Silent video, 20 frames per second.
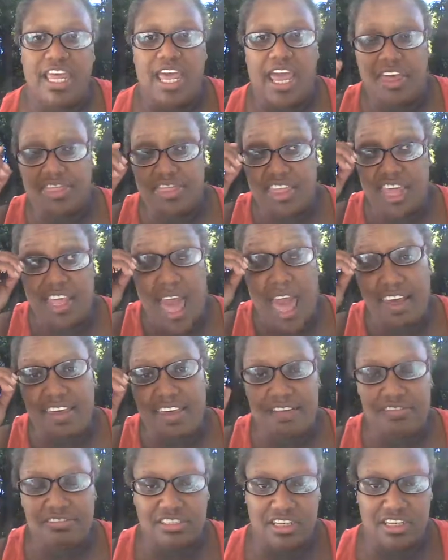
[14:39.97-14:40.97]
And that
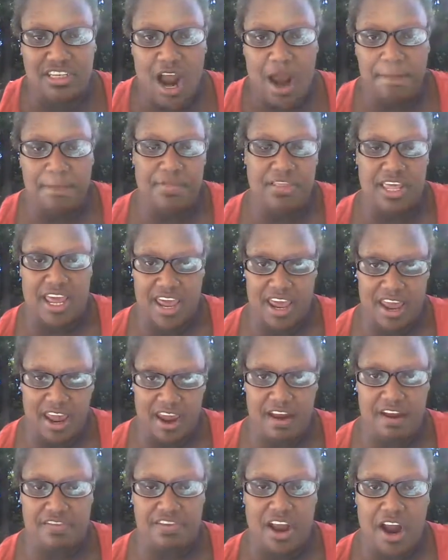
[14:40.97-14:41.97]
gives the, the
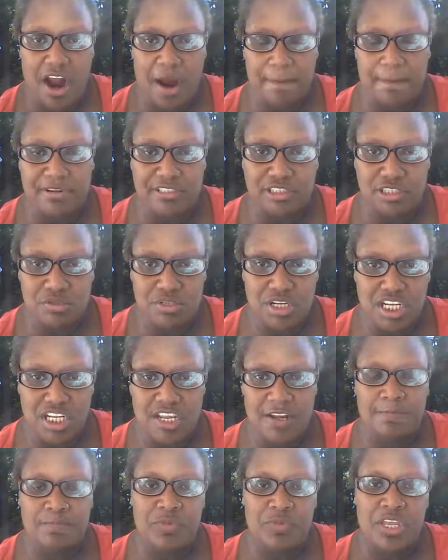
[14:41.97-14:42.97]
hair the
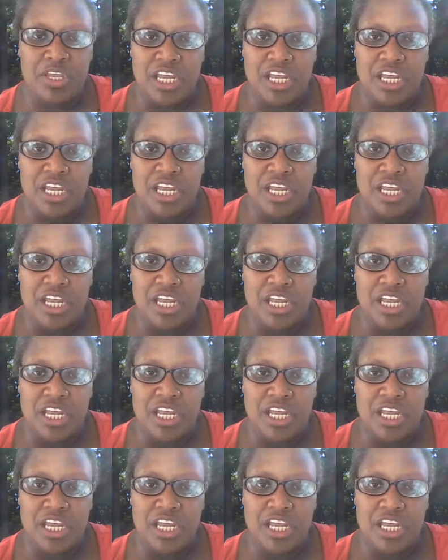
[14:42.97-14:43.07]
opportunity